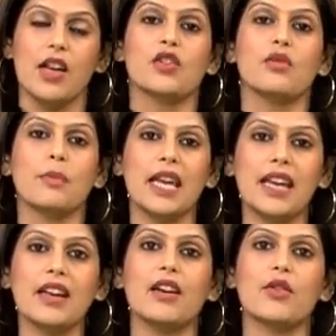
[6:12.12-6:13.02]
to
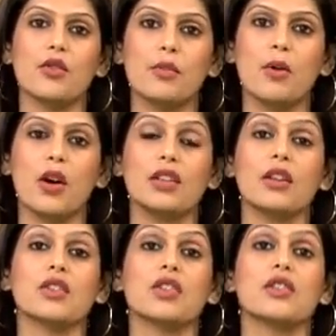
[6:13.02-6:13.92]
make a robot
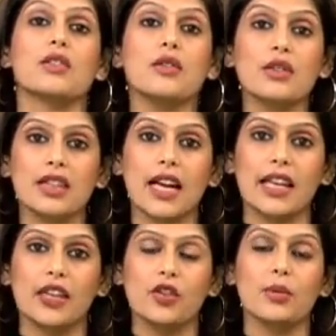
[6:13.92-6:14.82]
not just look
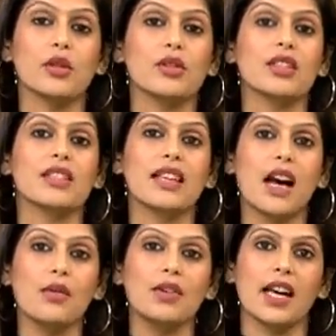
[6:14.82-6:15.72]
like you, but also
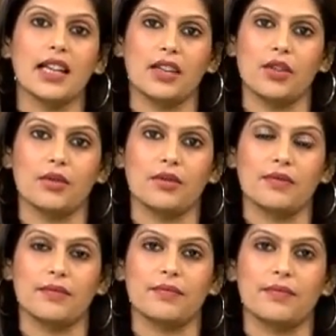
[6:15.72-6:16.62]
sound like you.
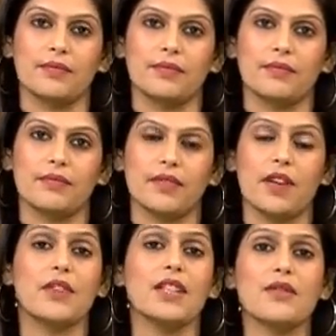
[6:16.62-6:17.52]

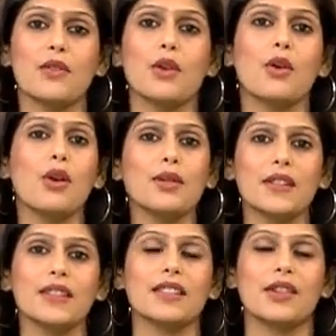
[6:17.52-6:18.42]
Now, first of all of
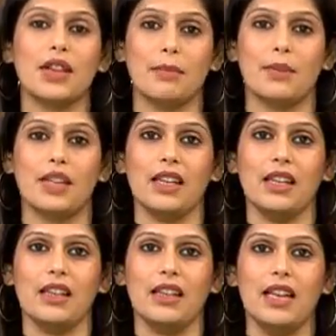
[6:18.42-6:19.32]
this is creepy.
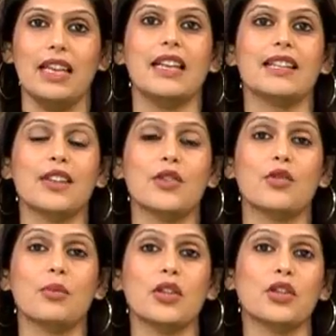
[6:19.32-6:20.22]
Letting a
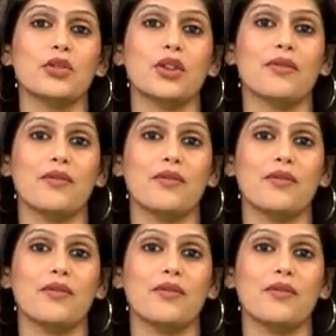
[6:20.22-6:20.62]
robot use your